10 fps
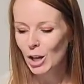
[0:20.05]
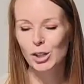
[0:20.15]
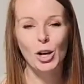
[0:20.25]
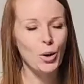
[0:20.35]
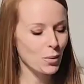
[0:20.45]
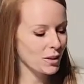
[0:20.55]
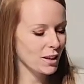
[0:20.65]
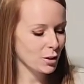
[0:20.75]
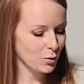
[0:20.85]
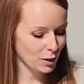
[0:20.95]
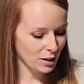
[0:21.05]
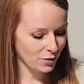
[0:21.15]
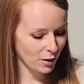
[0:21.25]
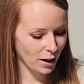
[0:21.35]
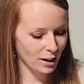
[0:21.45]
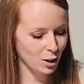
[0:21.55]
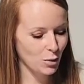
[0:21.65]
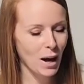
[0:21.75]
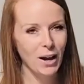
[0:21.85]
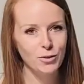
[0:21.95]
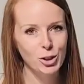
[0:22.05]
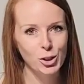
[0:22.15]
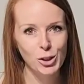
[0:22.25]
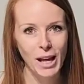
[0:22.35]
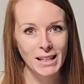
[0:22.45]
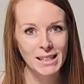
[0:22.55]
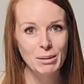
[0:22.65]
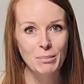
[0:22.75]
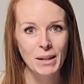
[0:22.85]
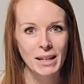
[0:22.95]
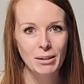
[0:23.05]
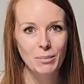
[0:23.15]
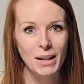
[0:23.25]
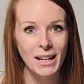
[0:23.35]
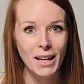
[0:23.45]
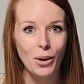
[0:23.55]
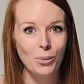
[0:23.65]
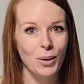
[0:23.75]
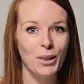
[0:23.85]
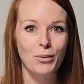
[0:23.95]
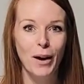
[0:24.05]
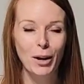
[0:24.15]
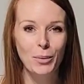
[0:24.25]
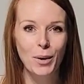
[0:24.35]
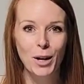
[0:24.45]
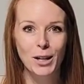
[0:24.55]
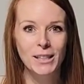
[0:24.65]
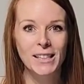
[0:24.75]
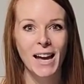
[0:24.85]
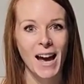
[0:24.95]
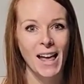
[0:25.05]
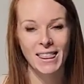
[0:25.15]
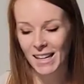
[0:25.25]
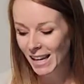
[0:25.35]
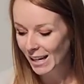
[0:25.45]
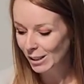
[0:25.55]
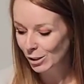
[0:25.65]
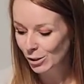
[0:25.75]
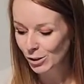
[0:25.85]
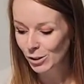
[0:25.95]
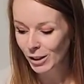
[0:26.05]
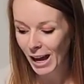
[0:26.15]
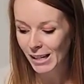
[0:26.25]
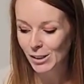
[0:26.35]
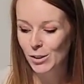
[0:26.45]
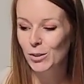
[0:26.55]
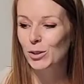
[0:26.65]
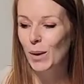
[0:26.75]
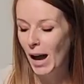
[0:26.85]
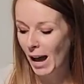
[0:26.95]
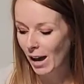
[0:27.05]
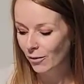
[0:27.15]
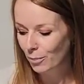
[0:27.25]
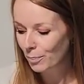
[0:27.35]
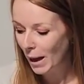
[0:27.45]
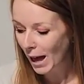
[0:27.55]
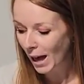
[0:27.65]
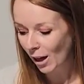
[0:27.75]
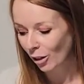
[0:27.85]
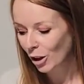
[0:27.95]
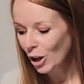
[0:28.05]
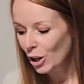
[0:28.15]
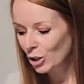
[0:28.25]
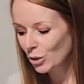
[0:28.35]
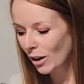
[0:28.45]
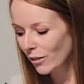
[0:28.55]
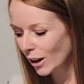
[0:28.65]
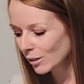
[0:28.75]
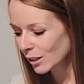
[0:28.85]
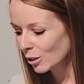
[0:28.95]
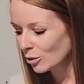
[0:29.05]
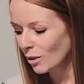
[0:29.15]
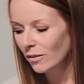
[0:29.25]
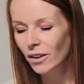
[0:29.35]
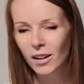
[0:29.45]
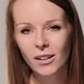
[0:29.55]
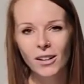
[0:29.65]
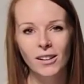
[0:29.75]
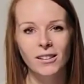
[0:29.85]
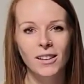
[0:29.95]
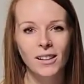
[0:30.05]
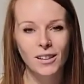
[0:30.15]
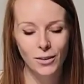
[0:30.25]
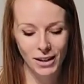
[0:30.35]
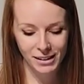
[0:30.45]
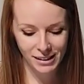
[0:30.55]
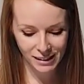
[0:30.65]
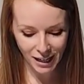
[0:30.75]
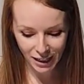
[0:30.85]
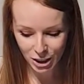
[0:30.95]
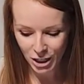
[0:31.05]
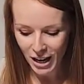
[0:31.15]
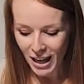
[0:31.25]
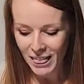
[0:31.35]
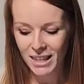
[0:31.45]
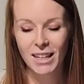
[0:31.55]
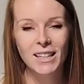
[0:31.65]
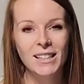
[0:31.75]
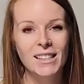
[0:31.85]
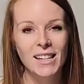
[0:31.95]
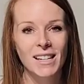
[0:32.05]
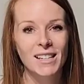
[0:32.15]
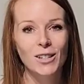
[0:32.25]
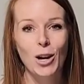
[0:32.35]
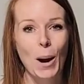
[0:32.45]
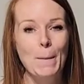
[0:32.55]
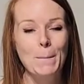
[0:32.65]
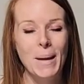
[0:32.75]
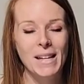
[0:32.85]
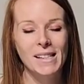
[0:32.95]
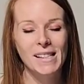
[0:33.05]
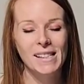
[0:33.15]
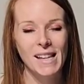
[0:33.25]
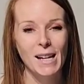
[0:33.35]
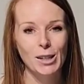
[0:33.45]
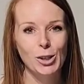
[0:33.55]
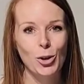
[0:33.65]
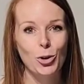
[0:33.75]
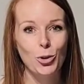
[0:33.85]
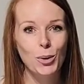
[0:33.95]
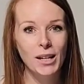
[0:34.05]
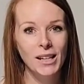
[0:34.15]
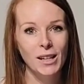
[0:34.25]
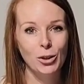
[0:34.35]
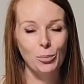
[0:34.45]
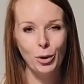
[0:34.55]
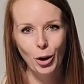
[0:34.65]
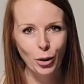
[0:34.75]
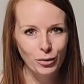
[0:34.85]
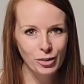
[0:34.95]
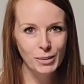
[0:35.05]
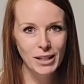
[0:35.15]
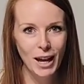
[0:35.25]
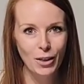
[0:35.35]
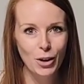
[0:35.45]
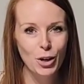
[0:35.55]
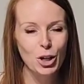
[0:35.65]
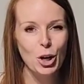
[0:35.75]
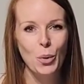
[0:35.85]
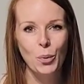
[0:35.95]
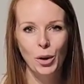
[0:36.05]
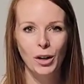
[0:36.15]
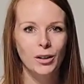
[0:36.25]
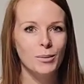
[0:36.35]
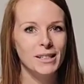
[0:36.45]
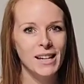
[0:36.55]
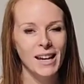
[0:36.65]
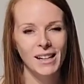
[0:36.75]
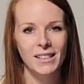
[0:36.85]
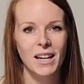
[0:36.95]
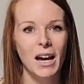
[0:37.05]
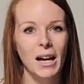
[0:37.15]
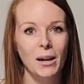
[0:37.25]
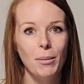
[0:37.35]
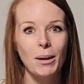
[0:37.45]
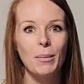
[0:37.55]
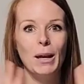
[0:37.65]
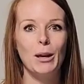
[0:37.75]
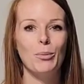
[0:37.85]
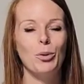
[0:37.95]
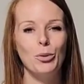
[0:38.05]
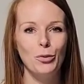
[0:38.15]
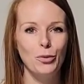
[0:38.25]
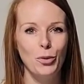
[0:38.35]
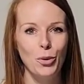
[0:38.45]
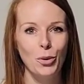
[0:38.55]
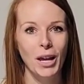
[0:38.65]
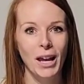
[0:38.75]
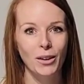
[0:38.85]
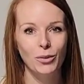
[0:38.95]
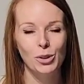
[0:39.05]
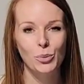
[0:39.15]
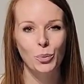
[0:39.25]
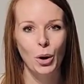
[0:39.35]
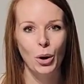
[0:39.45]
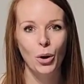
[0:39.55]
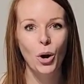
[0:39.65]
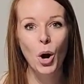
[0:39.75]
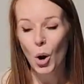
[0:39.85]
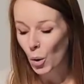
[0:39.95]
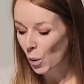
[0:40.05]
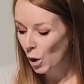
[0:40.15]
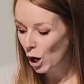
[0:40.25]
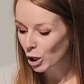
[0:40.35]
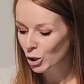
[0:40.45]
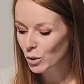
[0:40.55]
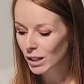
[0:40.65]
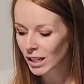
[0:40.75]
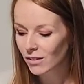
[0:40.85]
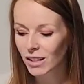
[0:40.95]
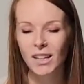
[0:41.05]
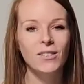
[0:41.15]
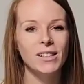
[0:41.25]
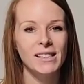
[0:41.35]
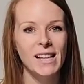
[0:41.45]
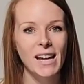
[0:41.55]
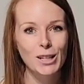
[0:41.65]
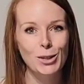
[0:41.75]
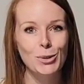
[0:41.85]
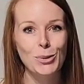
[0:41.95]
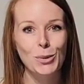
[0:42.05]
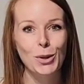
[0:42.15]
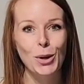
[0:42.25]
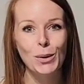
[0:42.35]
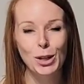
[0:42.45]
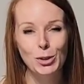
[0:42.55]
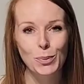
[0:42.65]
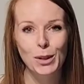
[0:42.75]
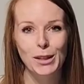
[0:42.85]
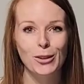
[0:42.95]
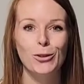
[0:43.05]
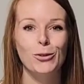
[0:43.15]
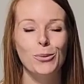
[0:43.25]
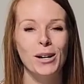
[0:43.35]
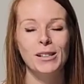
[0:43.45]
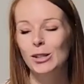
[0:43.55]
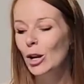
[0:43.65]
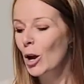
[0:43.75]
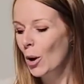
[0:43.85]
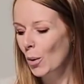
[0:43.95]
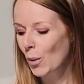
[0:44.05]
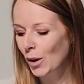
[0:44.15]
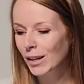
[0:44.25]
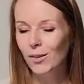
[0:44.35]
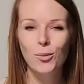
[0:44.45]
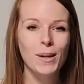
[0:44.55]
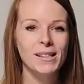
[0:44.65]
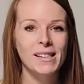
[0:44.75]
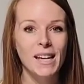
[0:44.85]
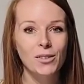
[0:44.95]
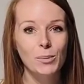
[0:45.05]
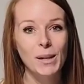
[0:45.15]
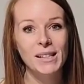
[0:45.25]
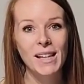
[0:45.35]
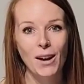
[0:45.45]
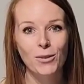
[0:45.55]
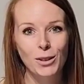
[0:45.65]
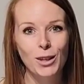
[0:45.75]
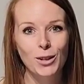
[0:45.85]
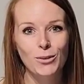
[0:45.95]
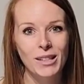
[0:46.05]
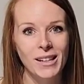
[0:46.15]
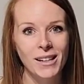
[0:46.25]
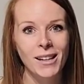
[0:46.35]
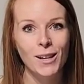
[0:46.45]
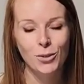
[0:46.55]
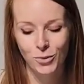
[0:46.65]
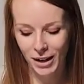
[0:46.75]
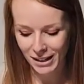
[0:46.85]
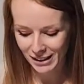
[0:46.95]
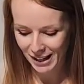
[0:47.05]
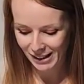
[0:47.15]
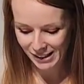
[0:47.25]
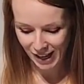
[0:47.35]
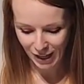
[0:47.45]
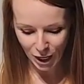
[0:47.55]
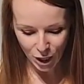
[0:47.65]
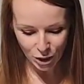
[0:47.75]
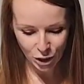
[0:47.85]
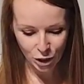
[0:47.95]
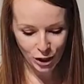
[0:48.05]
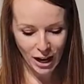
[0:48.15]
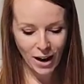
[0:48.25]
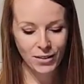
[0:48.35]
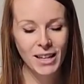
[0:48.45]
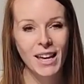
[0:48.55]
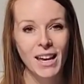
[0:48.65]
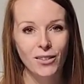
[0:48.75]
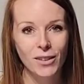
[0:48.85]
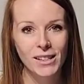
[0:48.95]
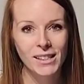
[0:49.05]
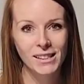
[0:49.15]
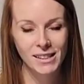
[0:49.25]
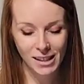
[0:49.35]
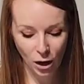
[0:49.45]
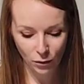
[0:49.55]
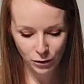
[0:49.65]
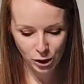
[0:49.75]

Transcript: So these are really fun. You have just your classic Minnie and Minnie with fireworks at the castle. You have Belle, you have Elsa, you have Anna, Lilo, and Stitch. These are amazing sets. So you can either put all of them together, you know, work it on a day at a time and make a beautiful canvas wall, or you can even give a set to, you know, each one of the little ones or give them as gifts because everything you need is right in that set. So you're gonna have the canvas itself.